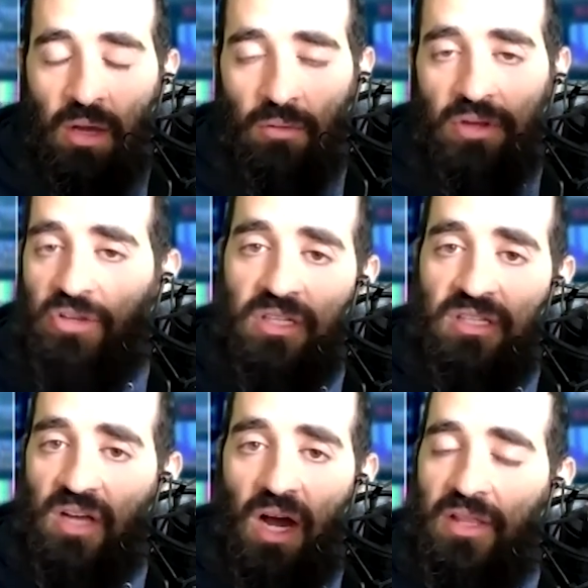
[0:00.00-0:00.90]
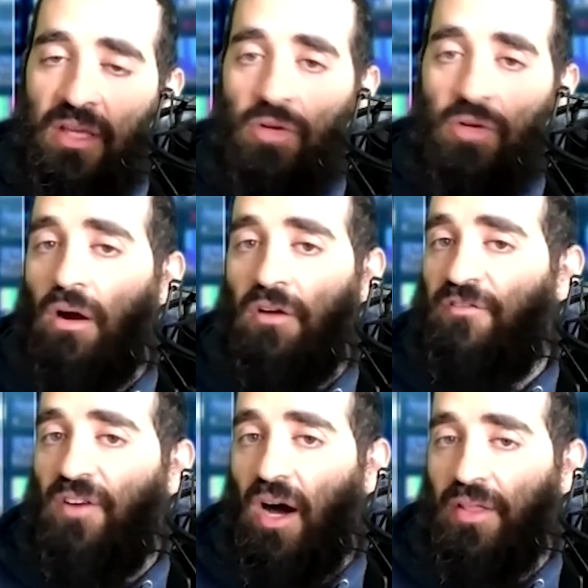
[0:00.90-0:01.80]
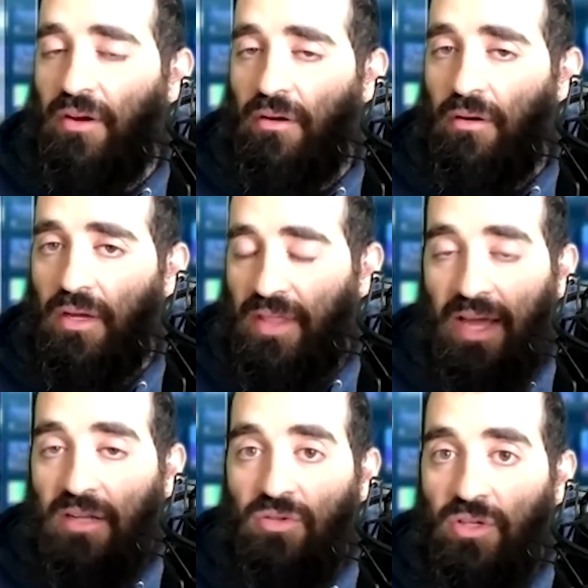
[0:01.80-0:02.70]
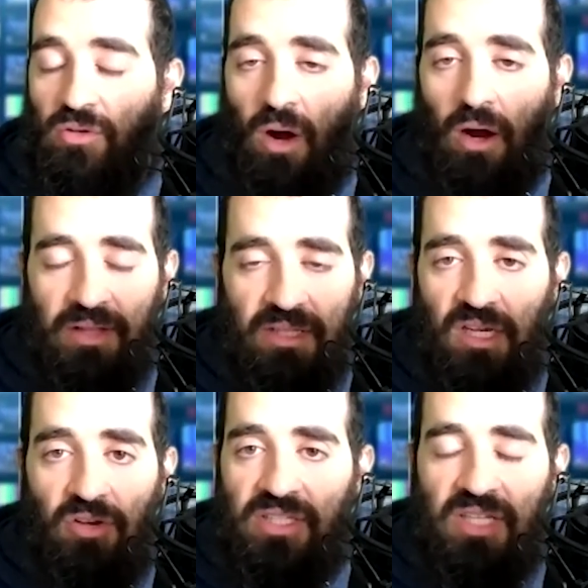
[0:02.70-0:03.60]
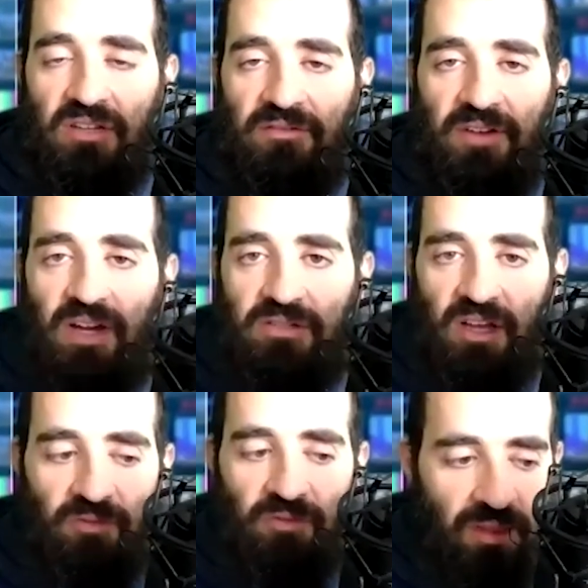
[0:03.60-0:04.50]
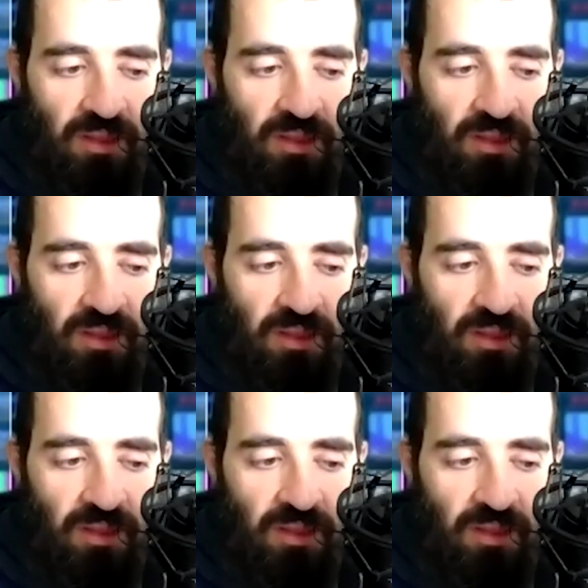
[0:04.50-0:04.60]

When you decide that you are a father and that is who you are and that's how you identify yourself with,